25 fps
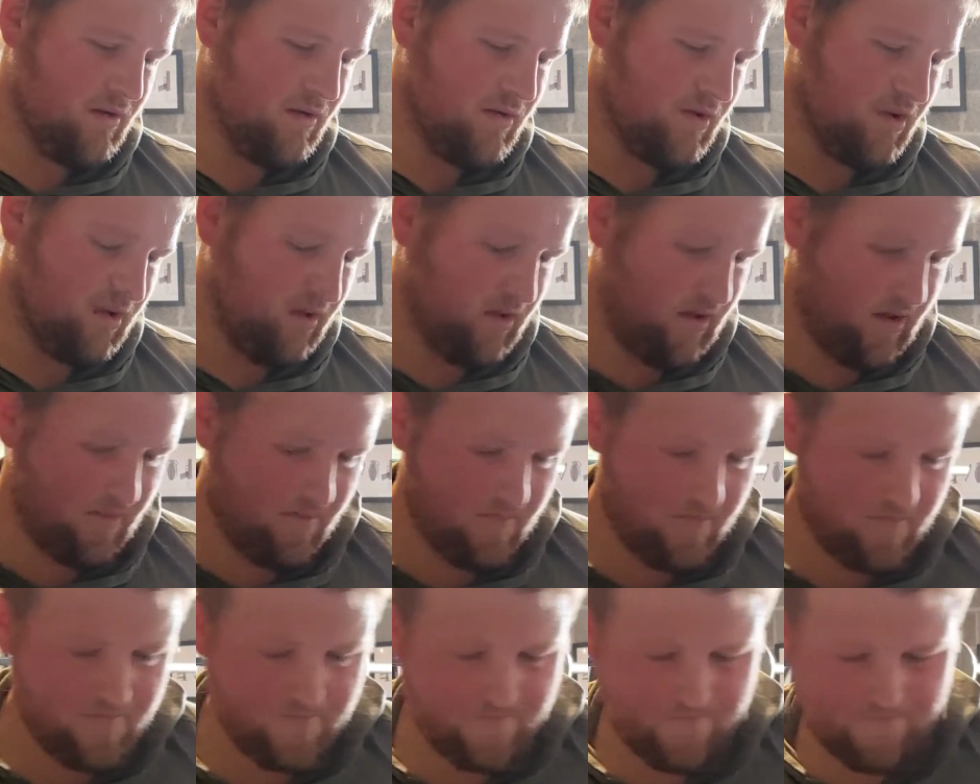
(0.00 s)
well,
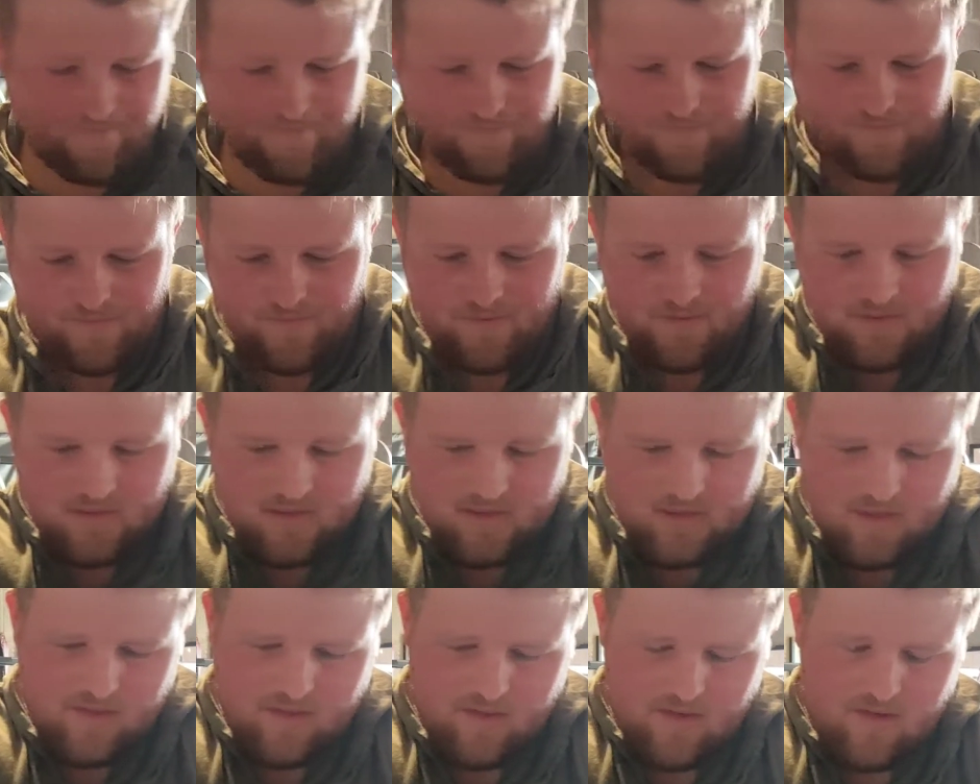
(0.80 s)
um,
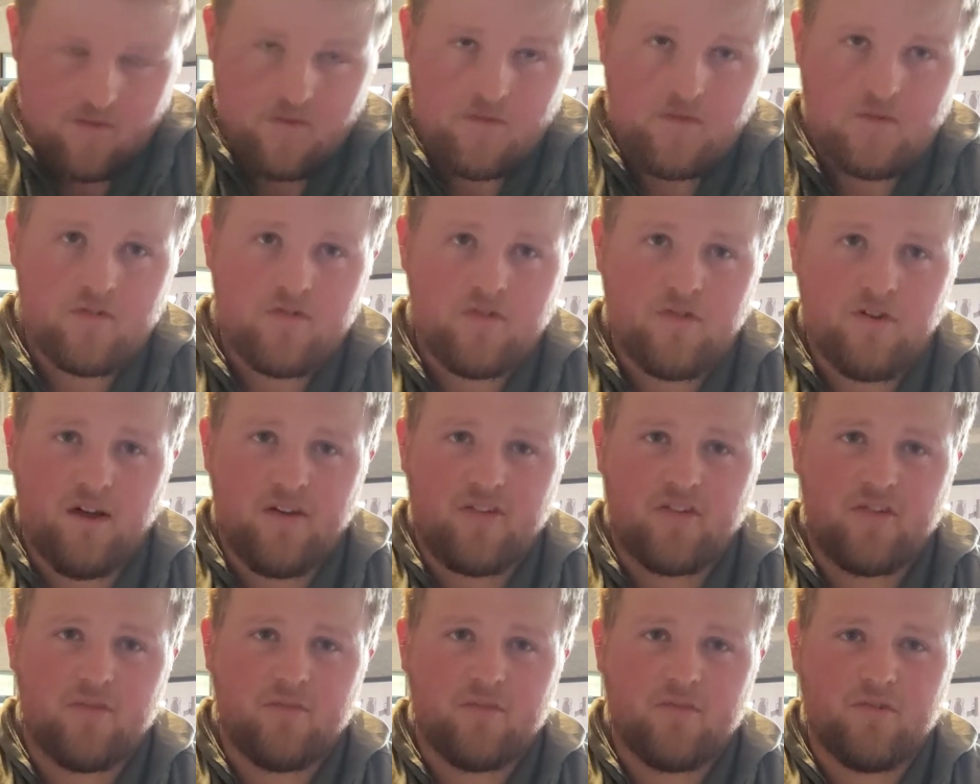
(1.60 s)

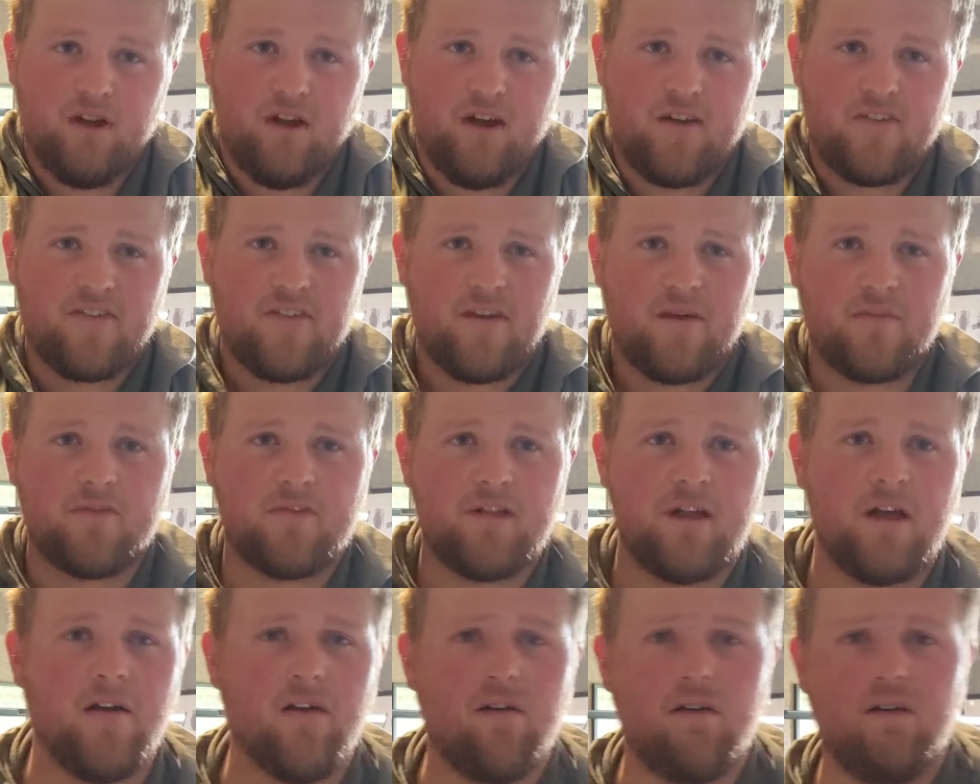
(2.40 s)
try some
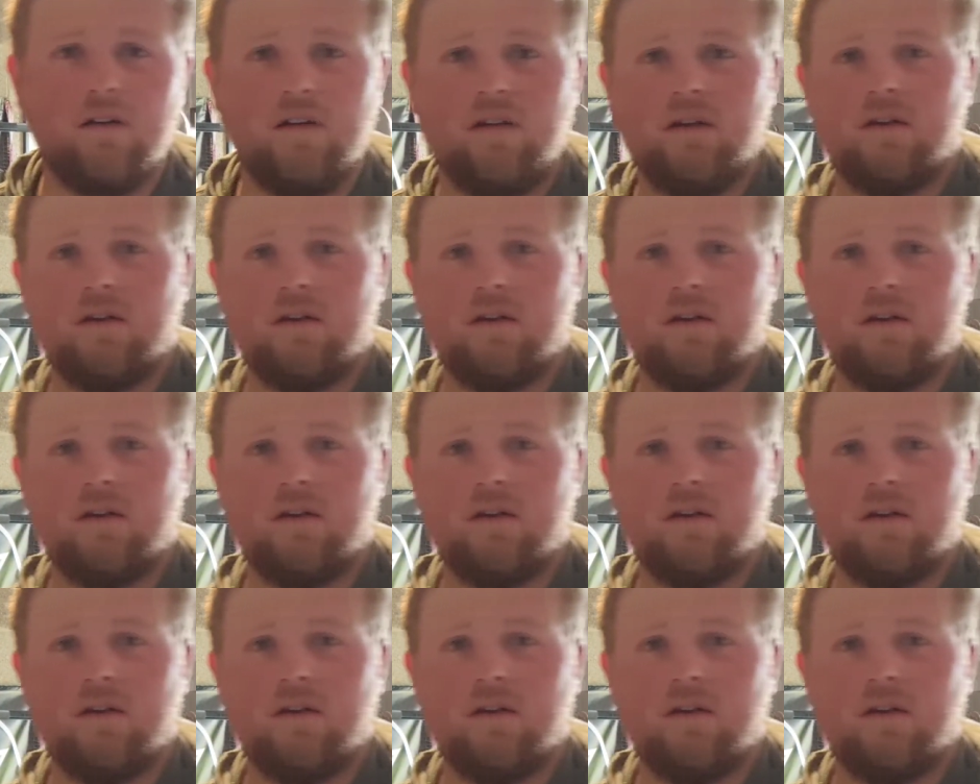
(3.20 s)
triceps now.